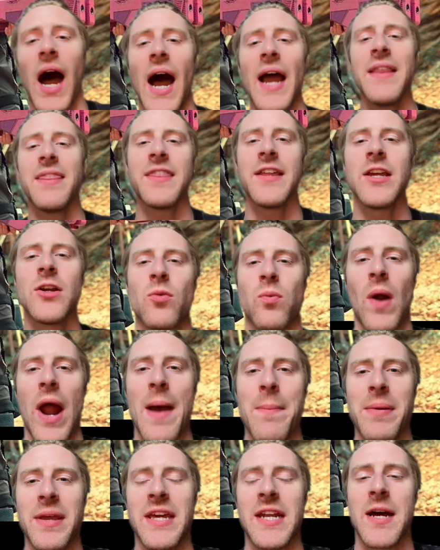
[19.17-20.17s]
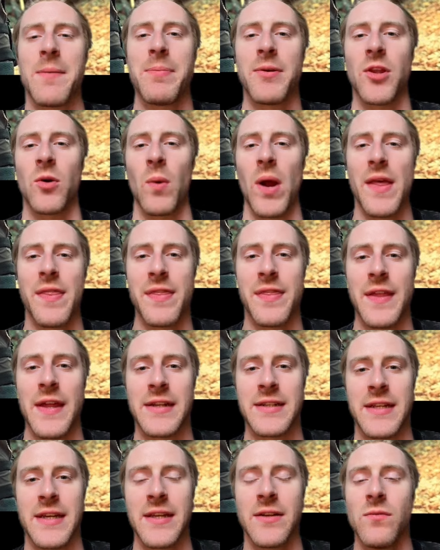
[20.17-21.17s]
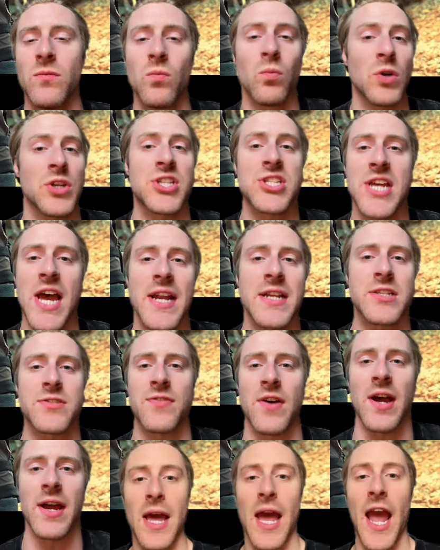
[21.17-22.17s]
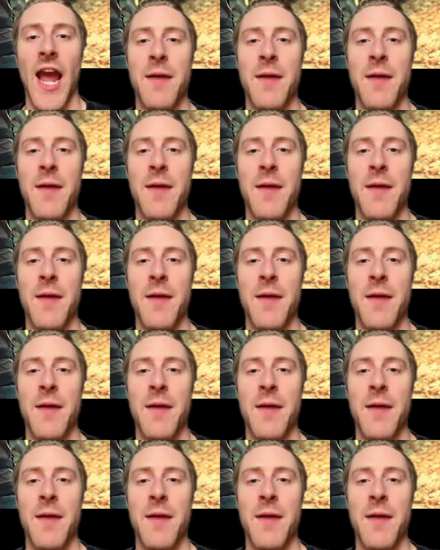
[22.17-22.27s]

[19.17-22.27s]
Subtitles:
I think wrapping it up in the way that they did was satisfying.